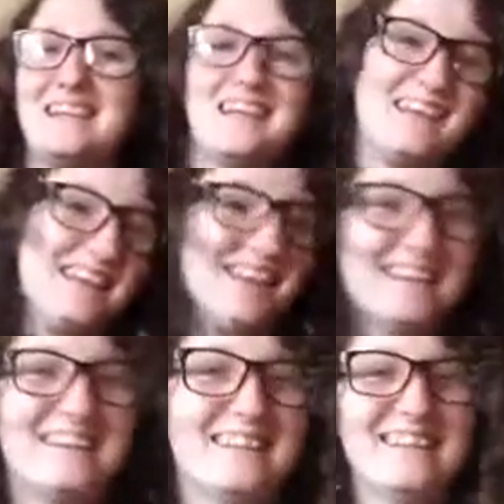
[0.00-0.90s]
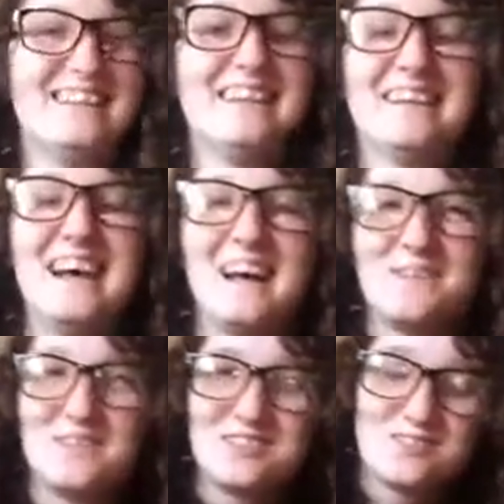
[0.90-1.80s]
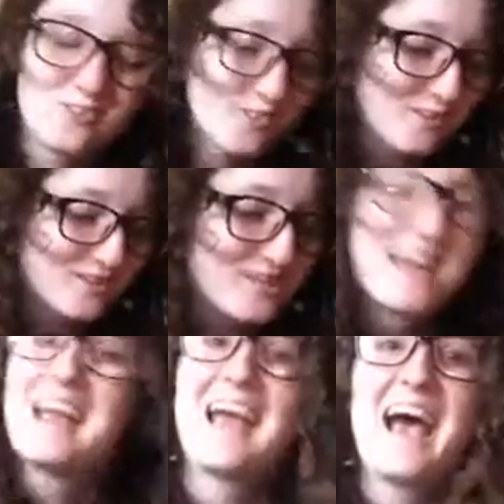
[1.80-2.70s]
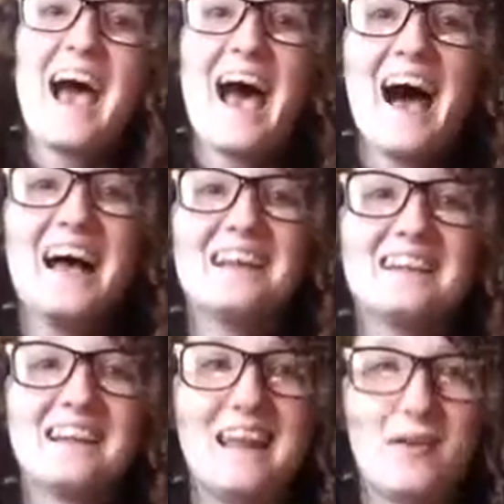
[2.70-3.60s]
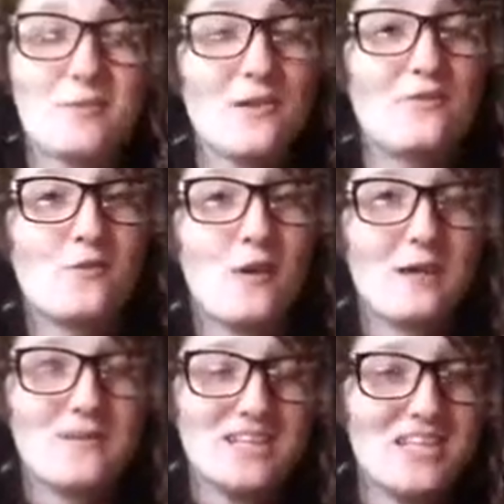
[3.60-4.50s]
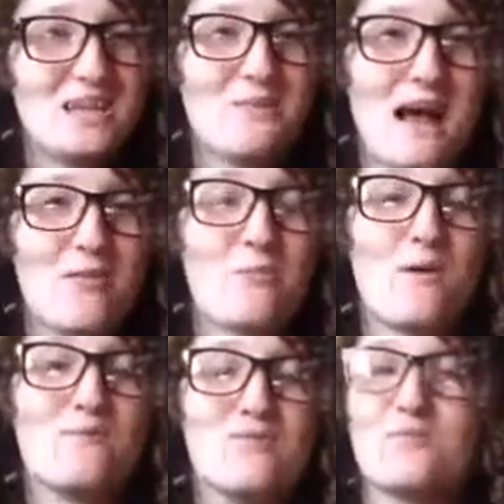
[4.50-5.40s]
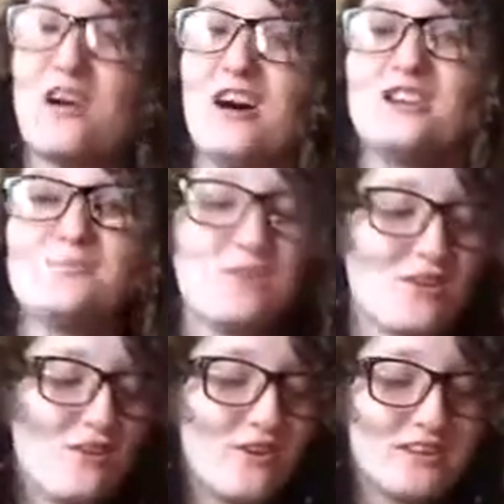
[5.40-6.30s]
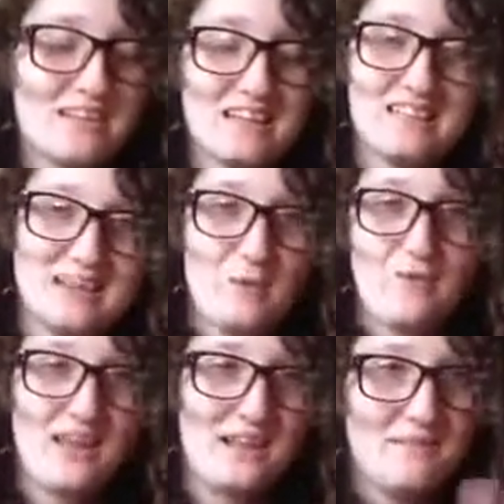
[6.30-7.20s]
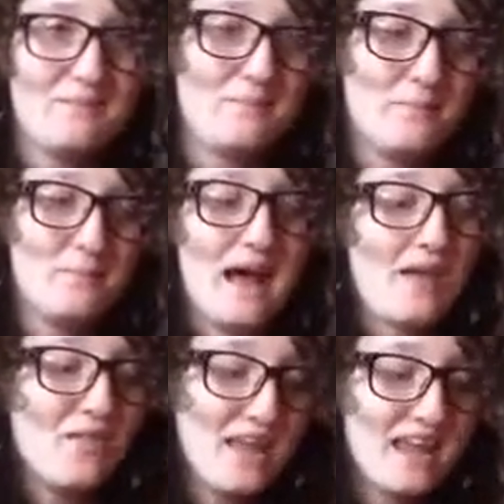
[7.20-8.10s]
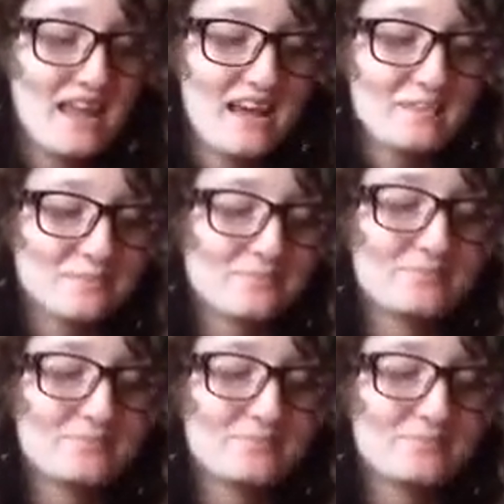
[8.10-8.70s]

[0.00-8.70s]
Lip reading: Yeah, I'm so awkward. And now I'm going to throw in a wee cheeky bath bomb from Lush because it's still within the bath area.